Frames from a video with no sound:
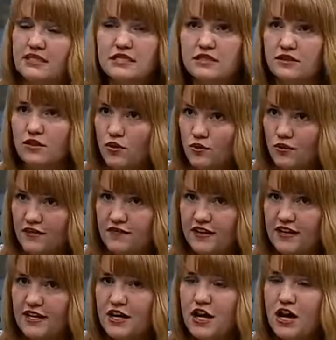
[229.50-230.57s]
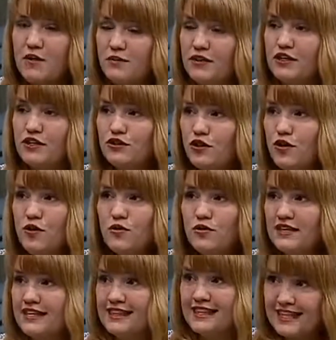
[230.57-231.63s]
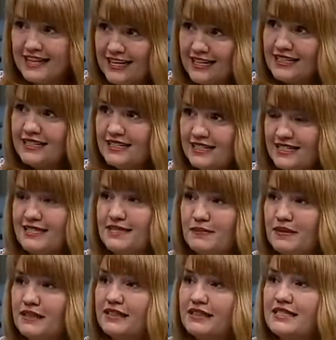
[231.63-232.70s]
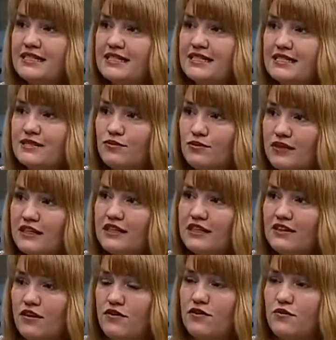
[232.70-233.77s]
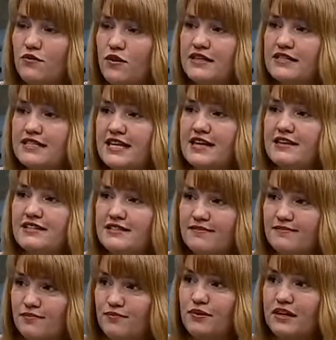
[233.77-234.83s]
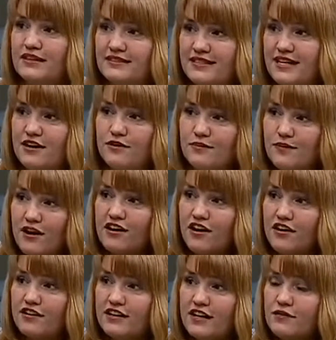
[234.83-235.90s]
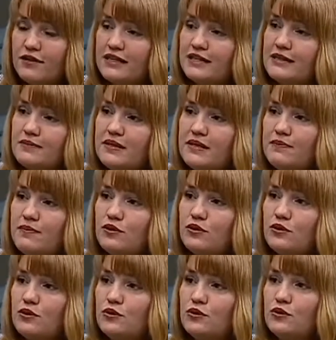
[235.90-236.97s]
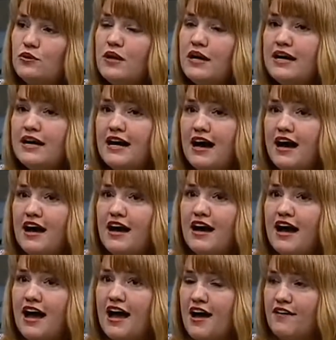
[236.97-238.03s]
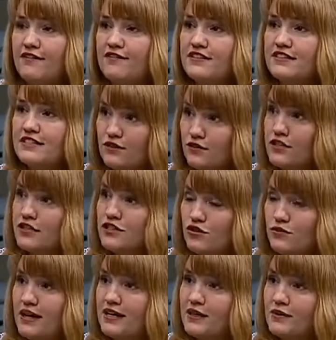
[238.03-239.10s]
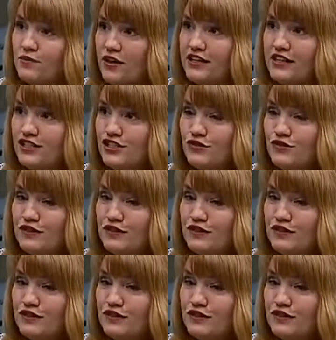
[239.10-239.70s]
I mean, it's still horrific. But the hidden disabilities really are the ones that tear my heart out, like the people who have serious traumatic brain